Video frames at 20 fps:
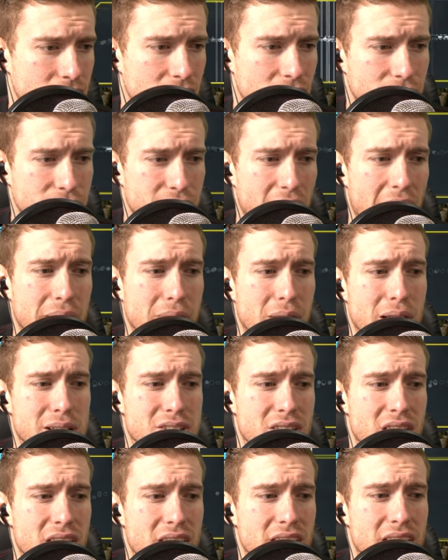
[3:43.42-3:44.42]
Fly
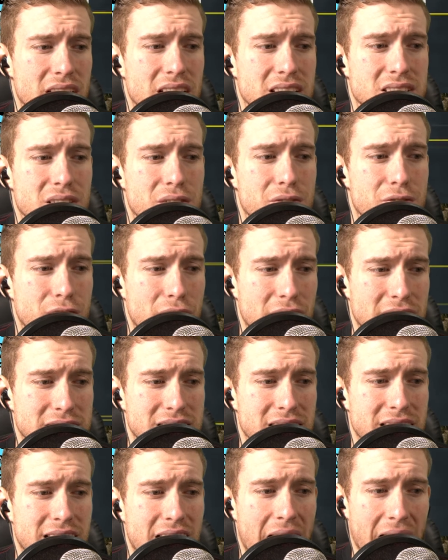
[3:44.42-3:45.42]
Wrench is a
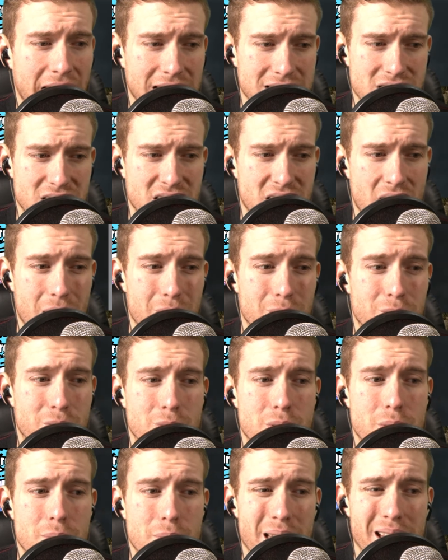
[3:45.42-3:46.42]
frantic action game
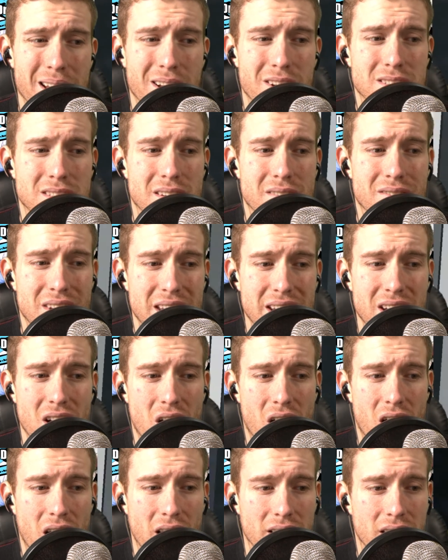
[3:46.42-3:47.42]
from the makers of
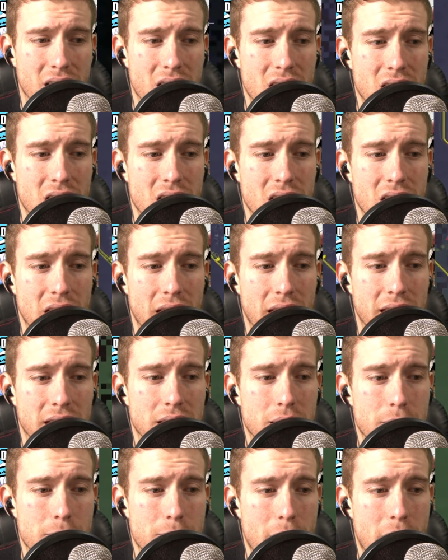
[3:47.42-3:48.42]
Nidhogg
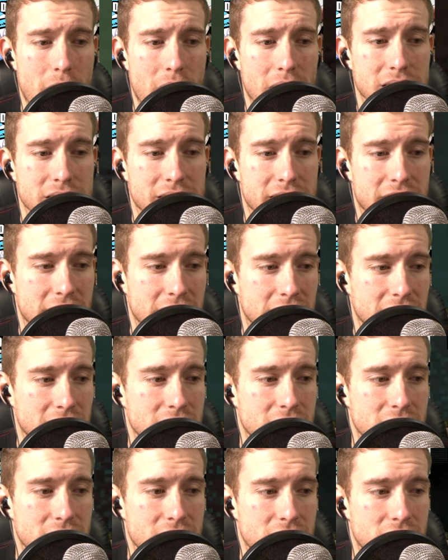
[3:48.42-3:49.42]
and piloting
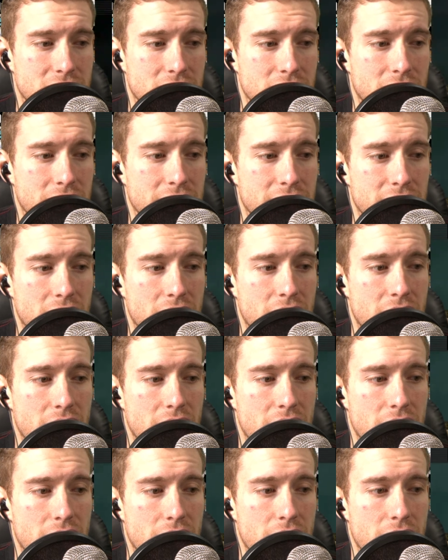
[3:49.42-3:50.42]
an
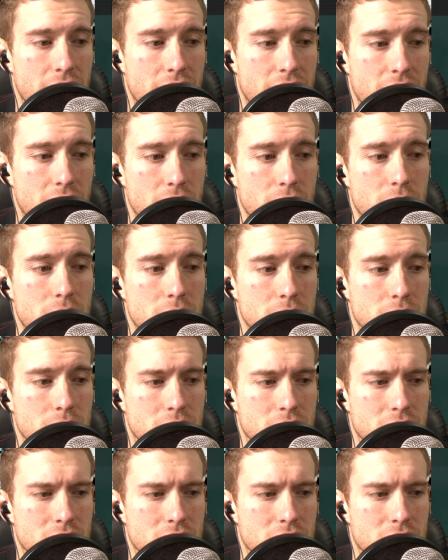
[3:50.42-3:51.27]
aerobatic,